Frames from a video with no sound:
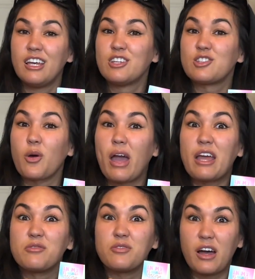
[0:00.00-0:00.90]
So
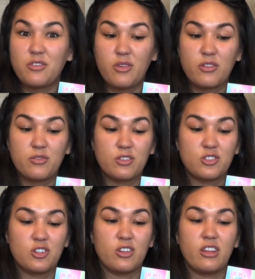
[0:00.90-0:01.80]
a fun one for
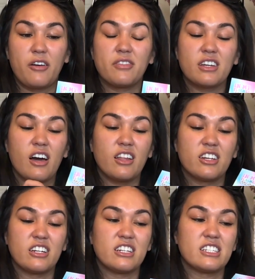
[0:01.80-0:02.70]
sure. Love the
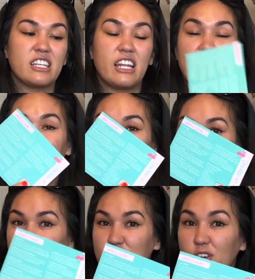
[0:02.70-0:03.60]
colors, and I can't wait
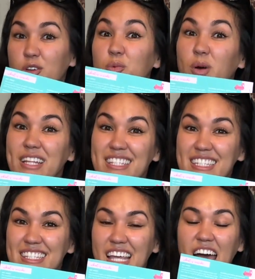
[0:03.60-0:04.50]
to show you what's
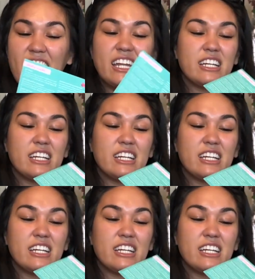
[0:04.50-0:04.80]
inside.